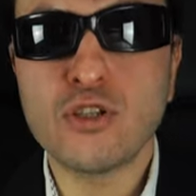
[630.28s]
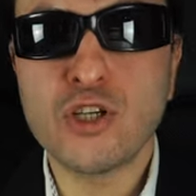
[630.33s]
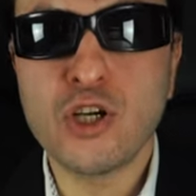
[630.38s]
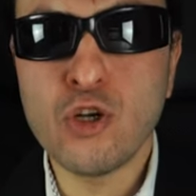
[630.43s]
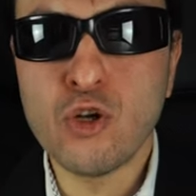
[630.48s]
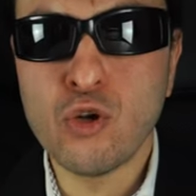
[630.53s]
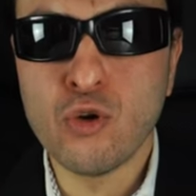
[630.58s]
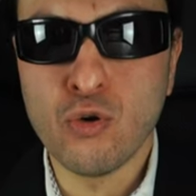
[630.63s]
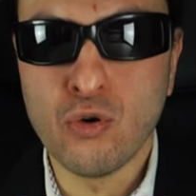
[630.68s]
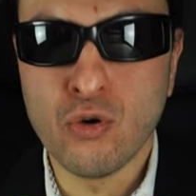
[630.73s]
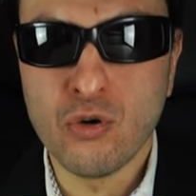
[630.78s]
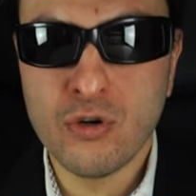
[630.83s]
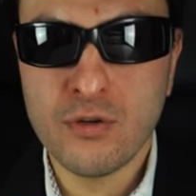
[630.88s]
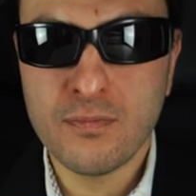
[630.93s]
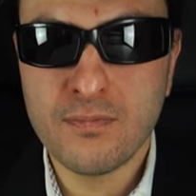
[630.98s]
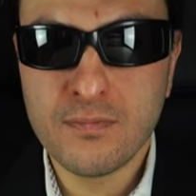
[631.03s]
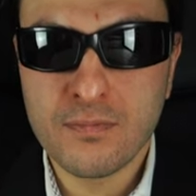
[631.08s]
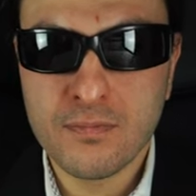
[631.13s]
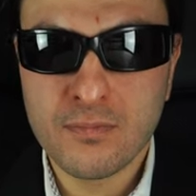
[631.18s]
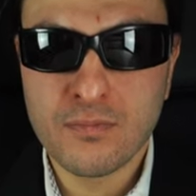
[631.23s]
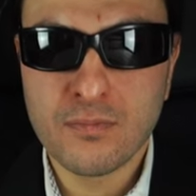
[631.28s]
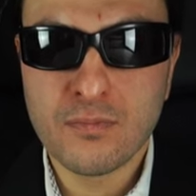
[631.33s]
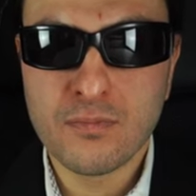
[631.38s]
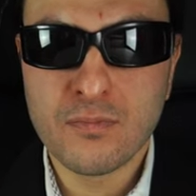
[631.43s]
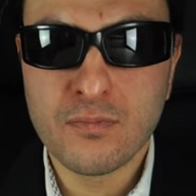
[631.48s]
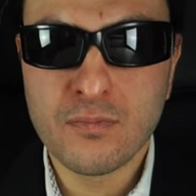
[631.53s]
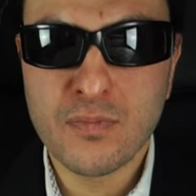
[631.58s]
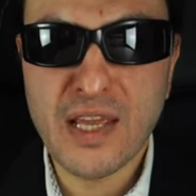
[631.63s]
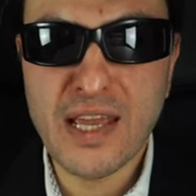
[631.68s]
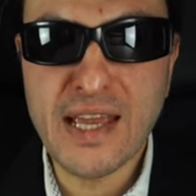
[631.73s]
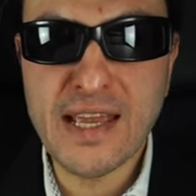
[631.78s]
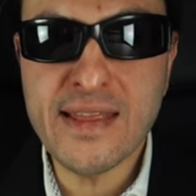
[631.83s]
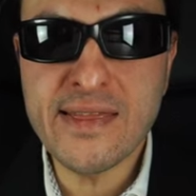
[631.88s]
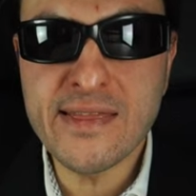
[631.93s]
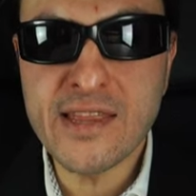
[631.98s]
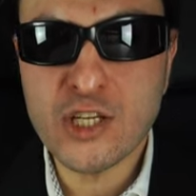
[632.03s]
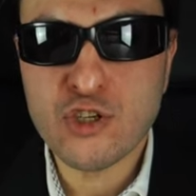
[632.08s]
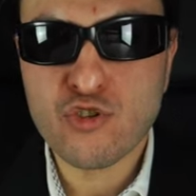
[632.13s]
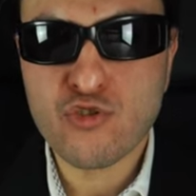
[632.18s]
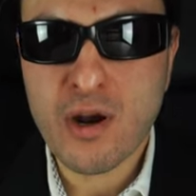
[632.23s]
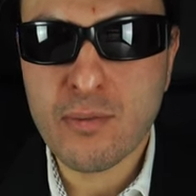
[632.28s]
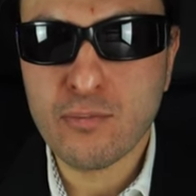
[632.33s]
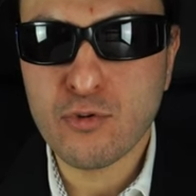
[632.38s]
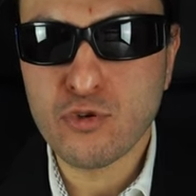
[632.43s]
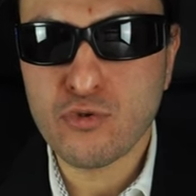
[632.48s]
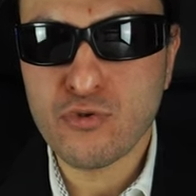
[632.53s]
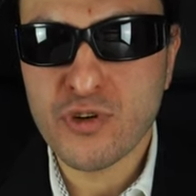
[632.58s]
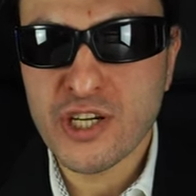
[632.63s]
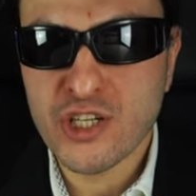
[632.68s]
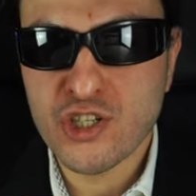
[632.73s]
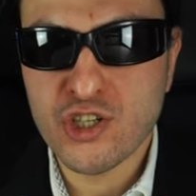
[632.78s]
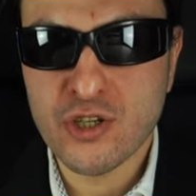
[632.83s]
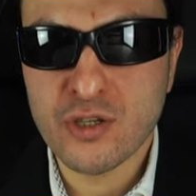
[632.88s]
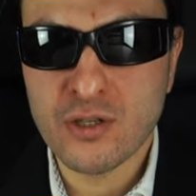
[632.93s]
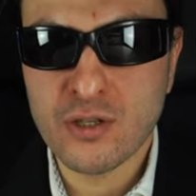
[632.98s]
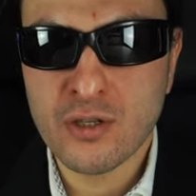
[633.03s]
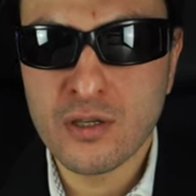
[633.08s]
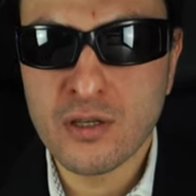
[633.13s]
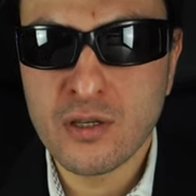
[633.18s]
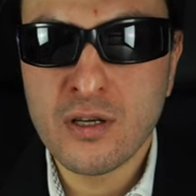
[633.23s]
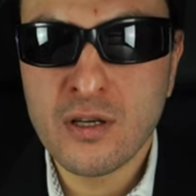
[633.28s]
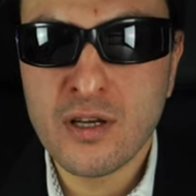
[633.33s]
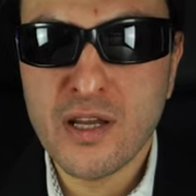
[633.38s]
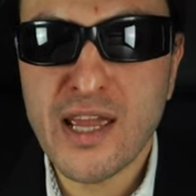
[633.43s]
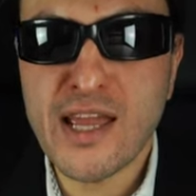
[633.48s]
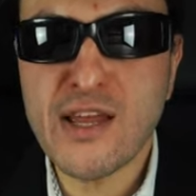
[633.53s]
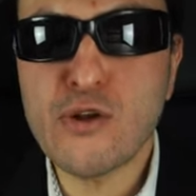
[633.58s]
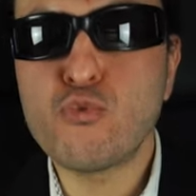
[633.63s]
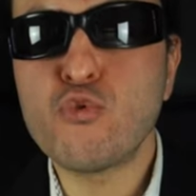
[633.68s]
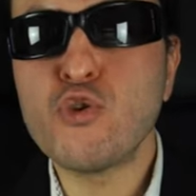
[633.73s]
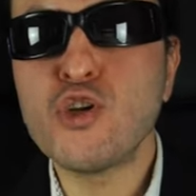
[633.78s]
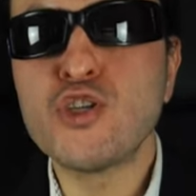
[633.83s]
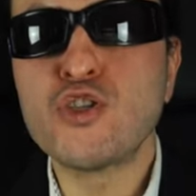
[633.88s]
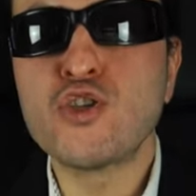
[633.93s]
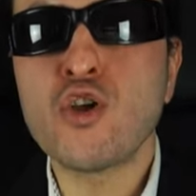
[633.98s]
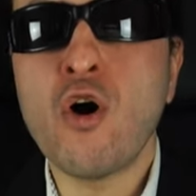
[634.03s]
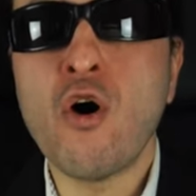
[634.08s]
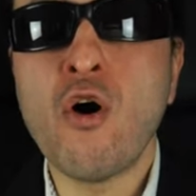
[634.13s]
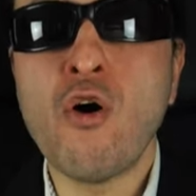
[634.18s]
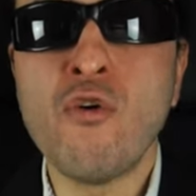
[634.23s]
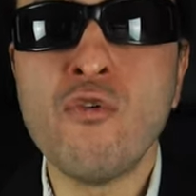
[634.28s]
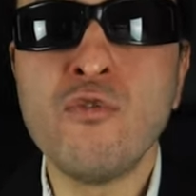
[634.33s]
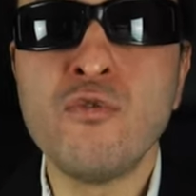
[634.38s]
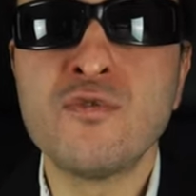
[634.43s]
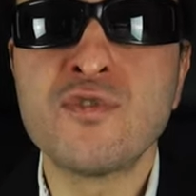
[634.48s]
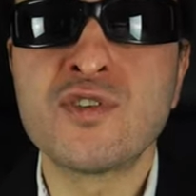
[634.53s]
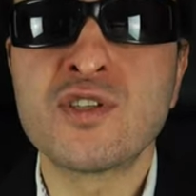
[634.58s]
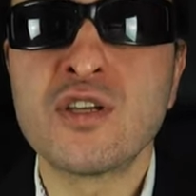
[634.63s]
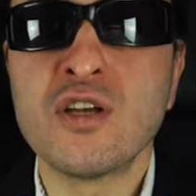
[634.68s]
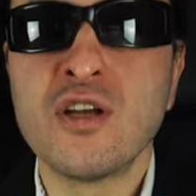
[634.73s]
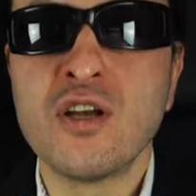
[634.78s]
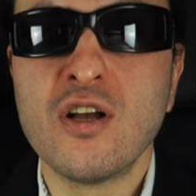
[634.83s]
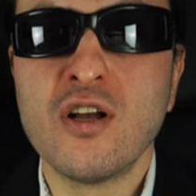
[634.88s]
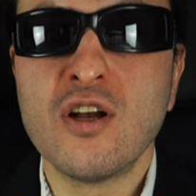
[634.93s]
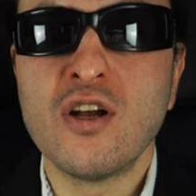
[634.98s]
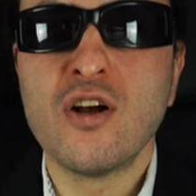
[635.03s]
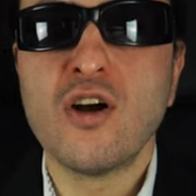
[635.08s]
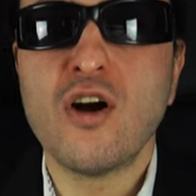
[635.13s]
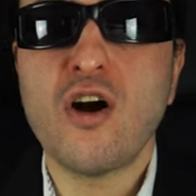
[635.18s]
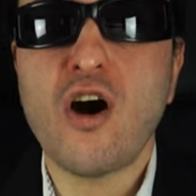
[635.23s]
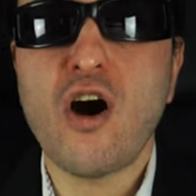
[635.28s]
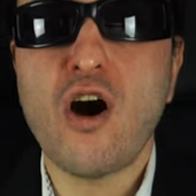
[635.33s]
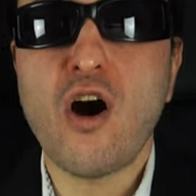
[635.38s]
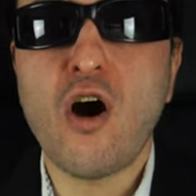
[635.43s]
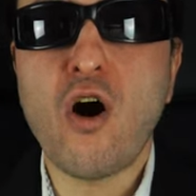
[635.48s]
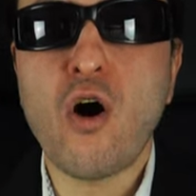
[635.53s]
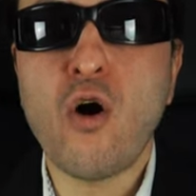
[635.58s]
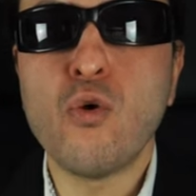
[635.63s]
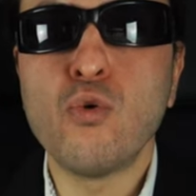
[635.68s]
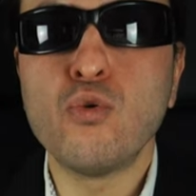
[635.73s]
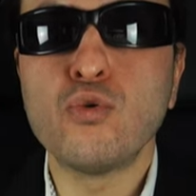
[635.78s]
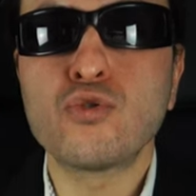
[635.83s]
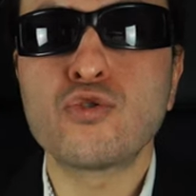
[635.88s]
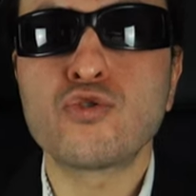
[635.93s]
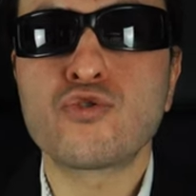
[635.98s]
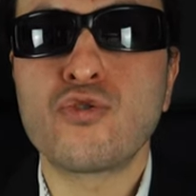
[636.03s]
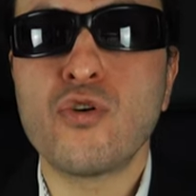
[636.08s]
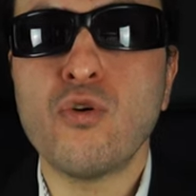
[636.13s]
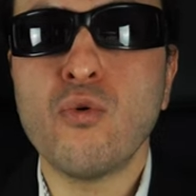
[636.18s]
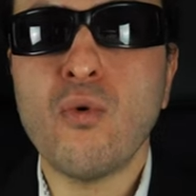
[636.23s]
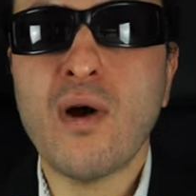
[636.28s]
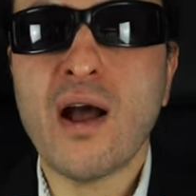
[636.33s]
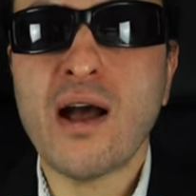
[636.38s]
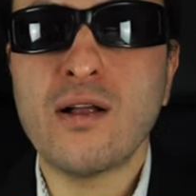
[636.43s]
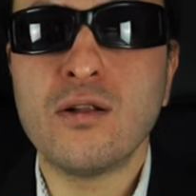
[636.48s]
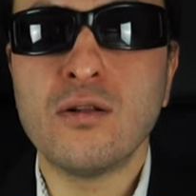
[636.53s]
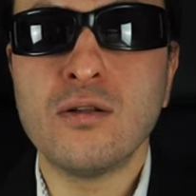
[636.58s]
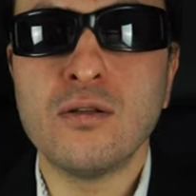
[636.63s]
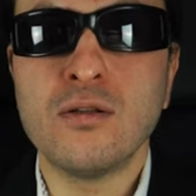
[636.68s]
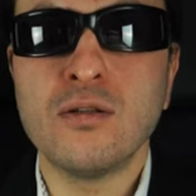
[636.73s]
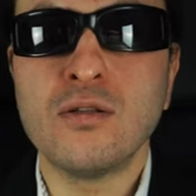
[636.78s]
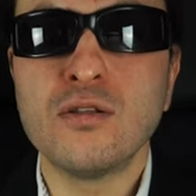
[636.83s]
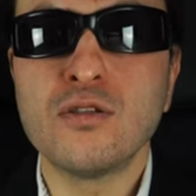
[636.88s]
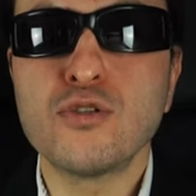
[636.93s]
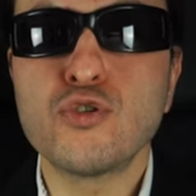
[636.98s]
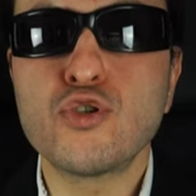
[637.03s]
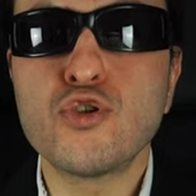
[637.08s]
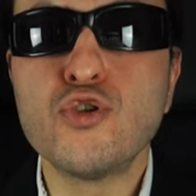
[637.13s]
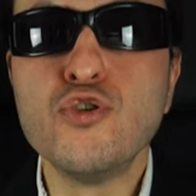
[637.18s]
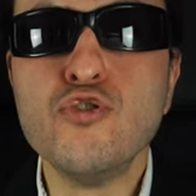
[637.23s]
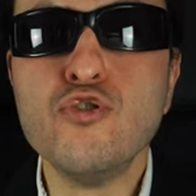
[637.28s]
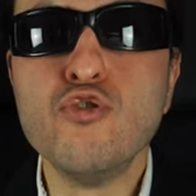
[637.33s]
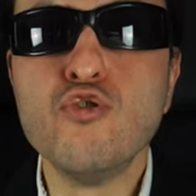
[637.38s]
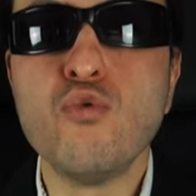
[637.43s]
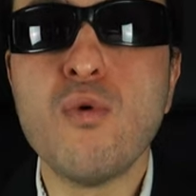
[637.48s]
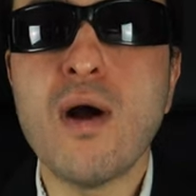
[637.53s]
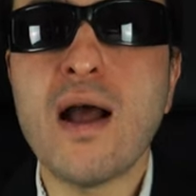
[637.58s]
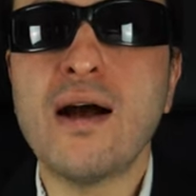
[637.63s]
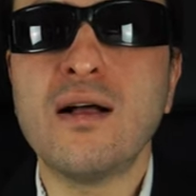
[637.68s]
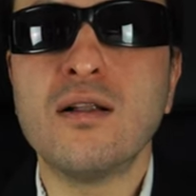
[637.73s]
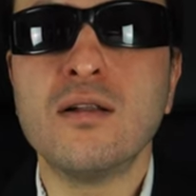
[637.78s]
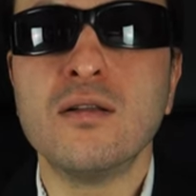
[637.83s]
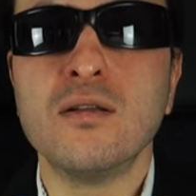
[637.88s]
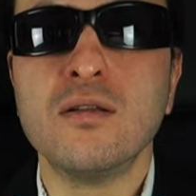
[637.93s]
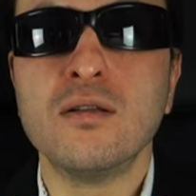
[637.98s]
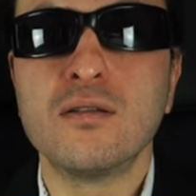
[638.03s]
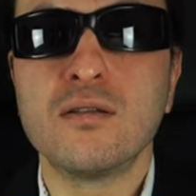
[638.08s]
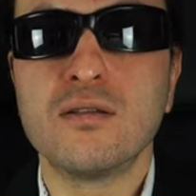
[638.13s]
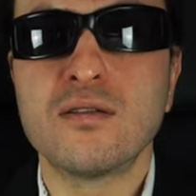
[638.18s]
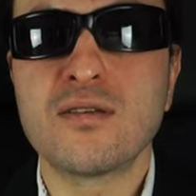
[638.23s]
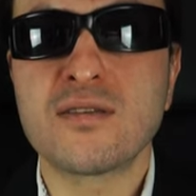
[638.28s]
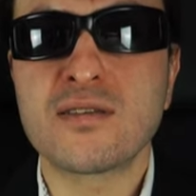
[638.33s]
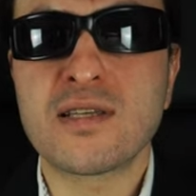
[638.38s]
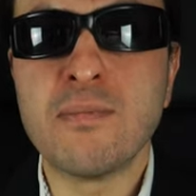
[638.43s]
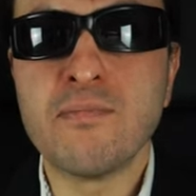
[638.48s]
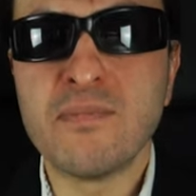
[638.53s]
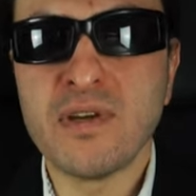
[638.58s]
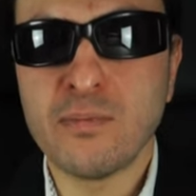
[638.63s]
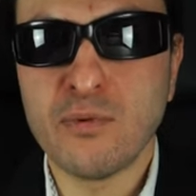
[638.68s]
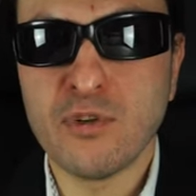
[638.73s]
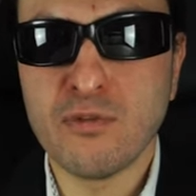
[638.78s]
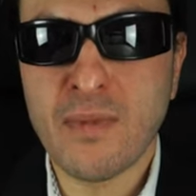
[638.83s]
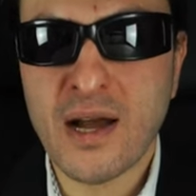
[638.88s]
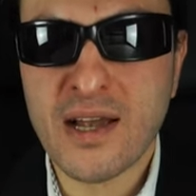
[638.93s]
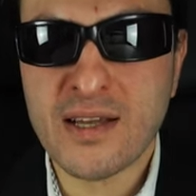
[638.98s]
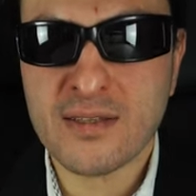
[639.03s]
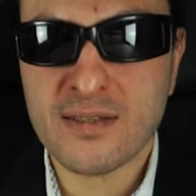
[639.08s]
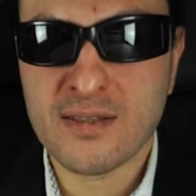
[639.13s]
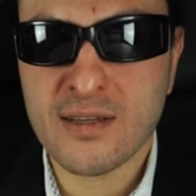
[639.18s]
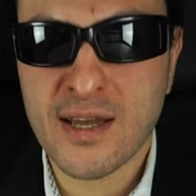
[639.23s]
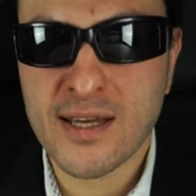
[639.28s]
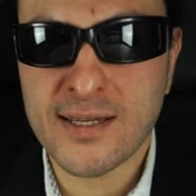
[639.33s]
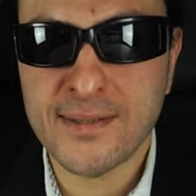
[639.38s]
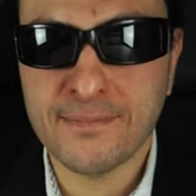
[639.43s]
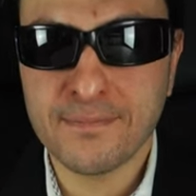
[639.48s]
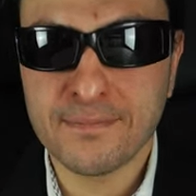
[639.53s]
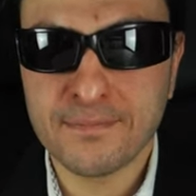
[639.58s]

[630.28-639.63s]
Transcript: galore in the treble region. It resolves ultra well, too well, some people might say.